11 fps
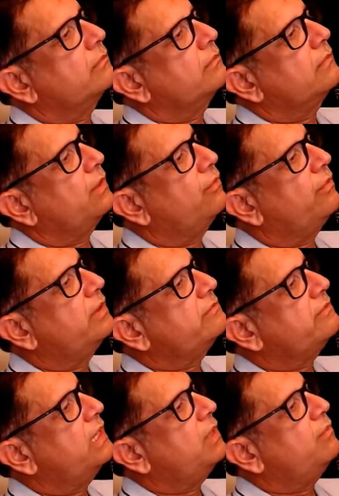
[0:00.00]
words will
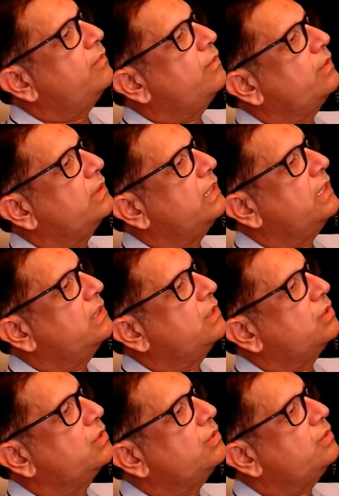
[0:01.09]
have more than
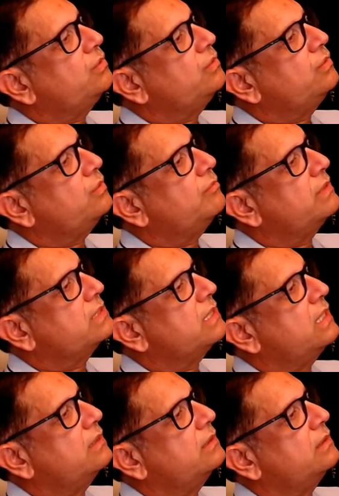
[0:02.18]
2
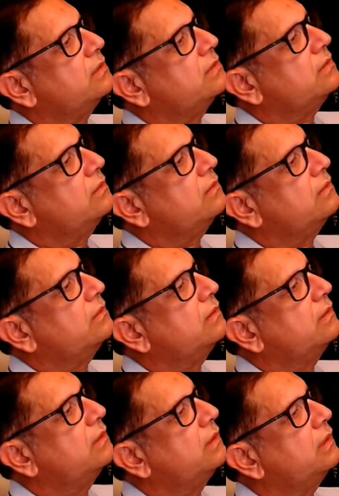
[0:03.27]
masadar, so
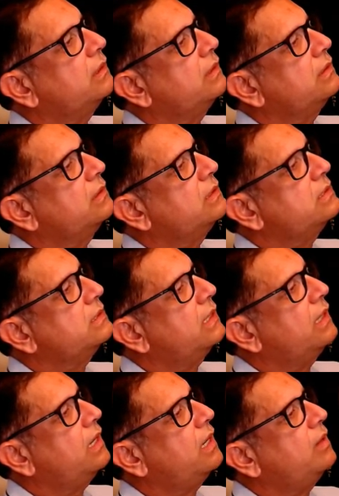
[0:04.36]

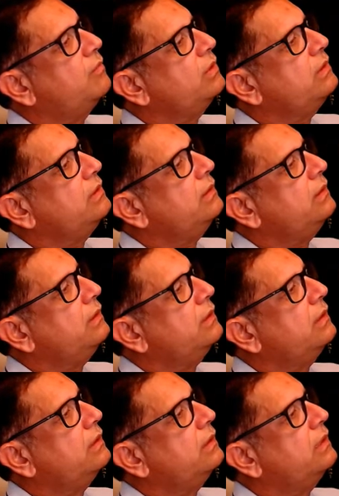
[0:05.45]
Salamun
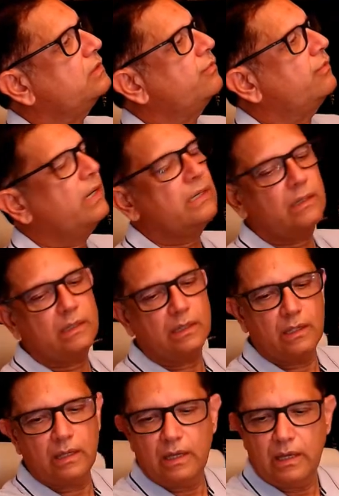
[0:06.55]
is one,
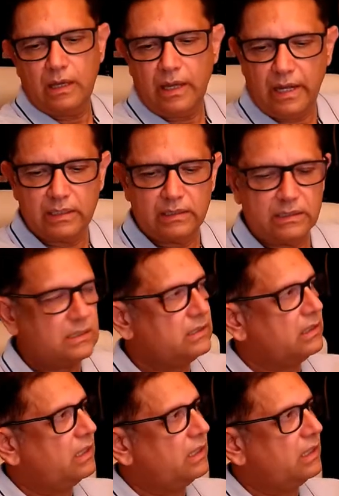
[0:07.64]
and there's another